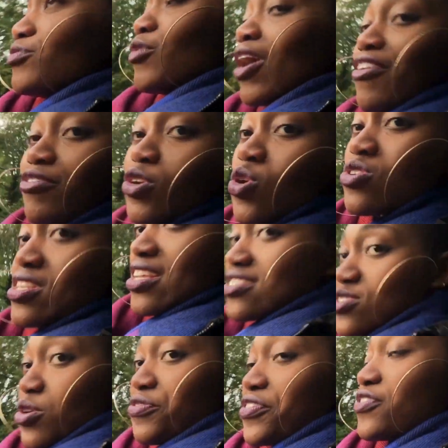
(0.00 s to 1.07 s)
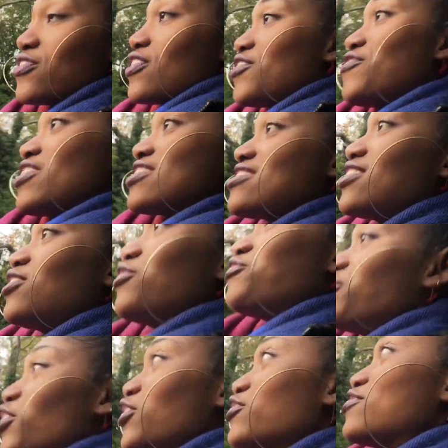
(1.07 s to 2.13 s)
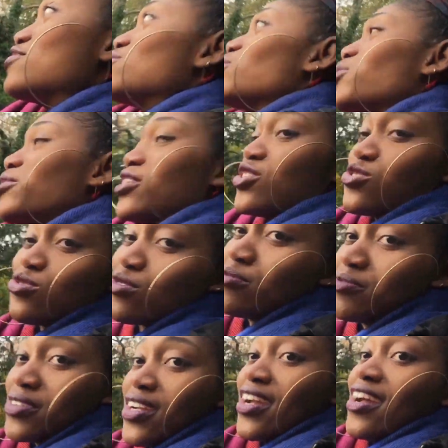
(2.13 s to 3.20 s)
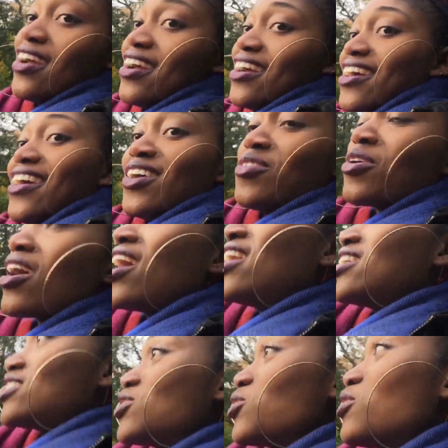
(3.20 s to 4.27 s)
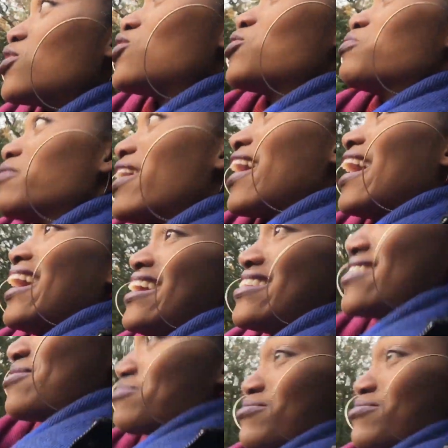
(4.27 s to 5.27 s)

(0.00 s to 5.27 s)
We have loads of stuff. If you see the front storage room, we'll call it storage room because